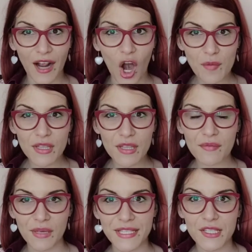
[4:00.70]

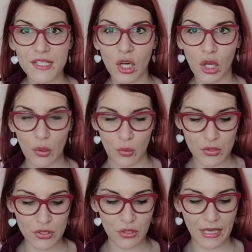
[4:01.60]
garment means
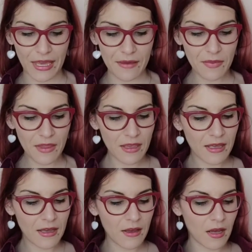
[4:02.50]
clothes, okay?
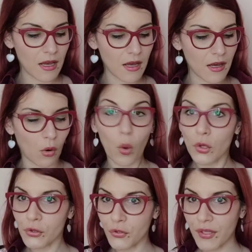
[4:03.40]

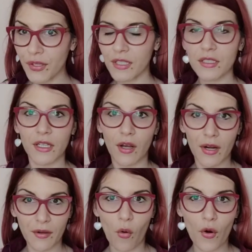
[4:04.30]
Altering
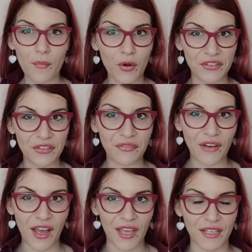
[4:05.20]
or
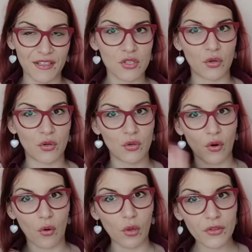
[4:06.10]
modifying. So
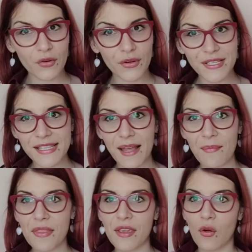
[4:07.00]
you're altering
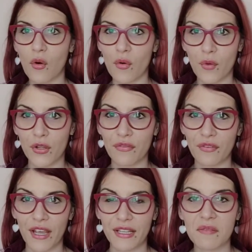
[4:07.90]
something or
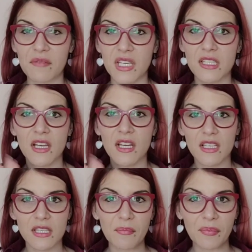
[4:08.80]
modifying. That means
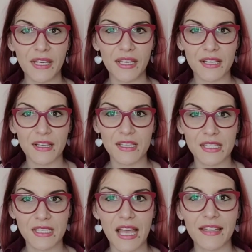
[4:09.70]
simply
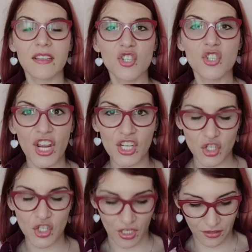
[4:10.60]
said
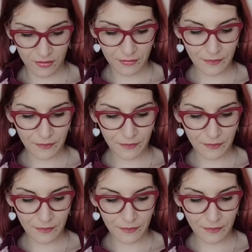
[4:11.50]
changing.